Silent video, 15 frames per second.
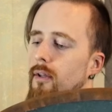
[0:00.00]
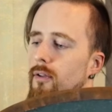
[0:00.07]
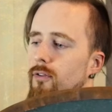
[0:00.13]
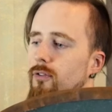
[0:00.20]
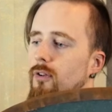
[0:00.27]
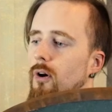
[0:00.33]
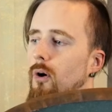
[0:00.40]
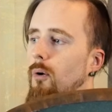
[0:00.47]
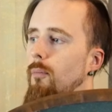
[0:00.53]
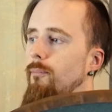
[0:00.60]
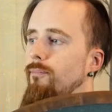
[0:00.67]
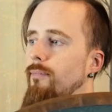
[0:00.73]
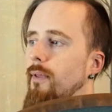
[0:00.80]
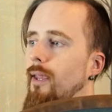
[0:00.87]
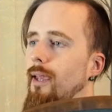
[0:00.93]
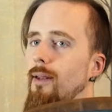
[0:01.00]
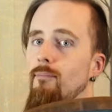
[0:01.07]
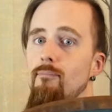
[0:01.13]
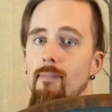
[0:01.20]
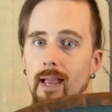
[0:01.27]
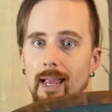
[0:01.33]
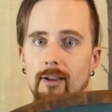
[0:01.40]
So it
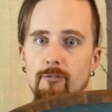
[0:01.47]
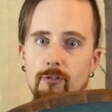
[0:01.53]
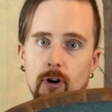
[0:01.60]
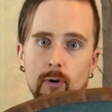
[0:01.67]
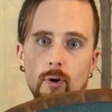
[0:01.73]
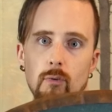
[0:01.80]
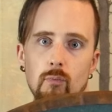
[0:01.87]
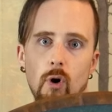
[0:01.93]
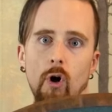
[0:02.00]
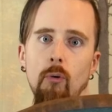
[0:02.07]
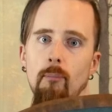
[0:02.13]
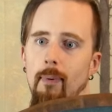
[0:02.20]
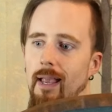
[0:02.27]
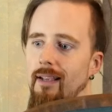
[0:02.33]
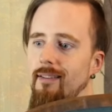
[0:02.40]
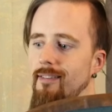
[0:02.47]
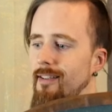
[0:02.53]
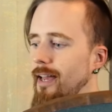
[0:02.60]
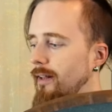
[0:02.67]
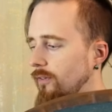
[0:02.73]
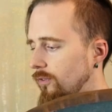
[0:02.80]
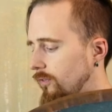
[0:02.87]
may very well make
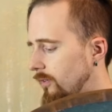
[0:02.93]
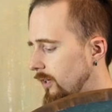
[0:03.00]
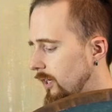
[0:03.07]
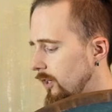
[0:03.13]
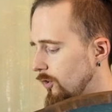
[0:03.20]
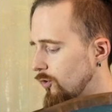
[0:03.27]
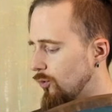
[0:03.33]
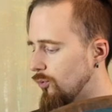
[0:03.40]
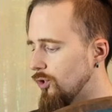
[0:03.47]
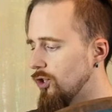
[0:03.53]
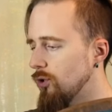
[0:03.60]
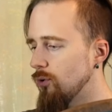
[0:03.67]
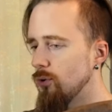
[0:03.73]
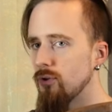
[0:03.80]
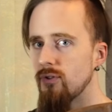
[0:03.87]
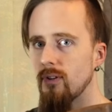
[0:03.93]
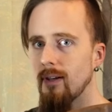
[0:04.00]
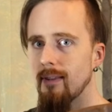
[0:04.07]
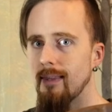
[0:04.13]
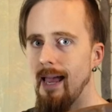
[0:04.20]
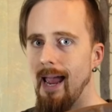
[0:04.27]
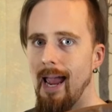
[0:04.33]
sense to use
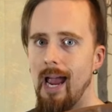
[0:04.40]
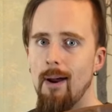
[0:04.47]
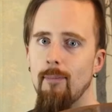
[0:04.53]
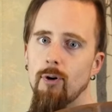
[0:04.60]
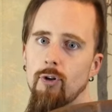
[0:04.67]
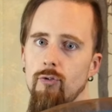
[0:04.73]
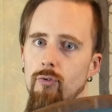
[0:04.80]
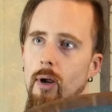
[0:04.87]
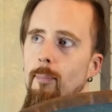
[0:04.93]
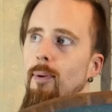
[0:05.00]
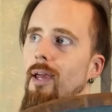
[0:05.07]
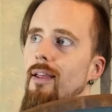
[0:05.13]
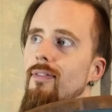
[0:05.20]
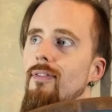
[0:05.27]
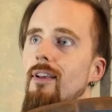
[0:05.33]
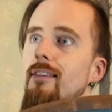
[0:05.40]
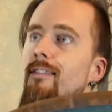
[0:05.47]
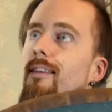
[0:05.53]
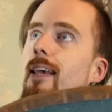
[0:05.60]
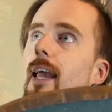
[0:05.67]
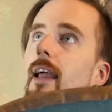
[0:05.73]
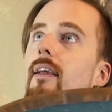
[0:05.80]
the hammer grip in
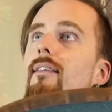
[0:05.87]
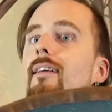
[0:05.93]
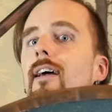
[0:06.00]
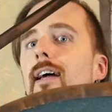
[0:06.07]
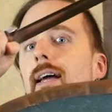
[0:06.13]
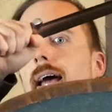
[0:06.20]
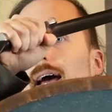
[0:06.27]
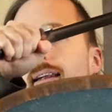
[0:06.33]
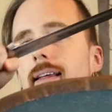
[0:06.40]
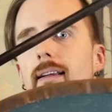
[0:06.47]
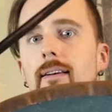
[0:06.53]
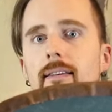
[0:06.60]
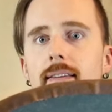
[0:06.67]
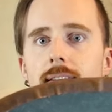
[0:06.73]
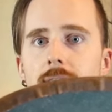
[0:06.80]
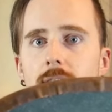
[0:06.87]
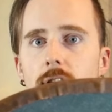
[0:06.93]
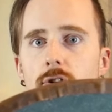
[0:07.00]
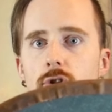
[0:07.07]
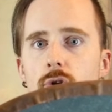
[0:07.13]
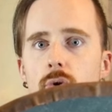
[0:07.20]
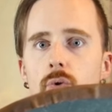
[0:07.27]
this case and
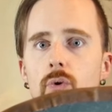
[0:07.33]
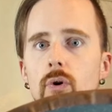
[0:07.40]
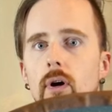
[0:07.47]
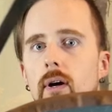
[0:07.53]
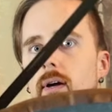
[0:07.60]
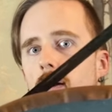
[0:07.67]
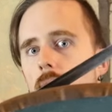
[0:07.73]
indeed do,